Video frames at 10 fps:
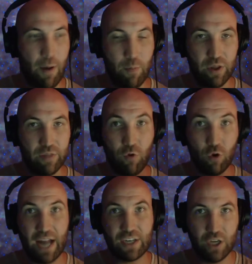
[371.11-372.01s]
up with for
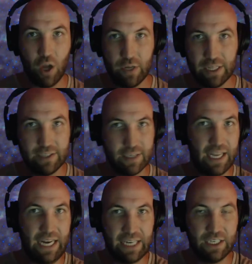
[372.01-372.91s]
actually owning these and
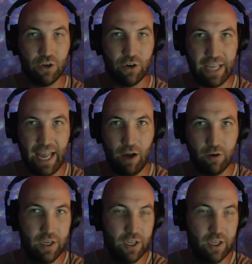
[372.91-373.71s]
connecting your account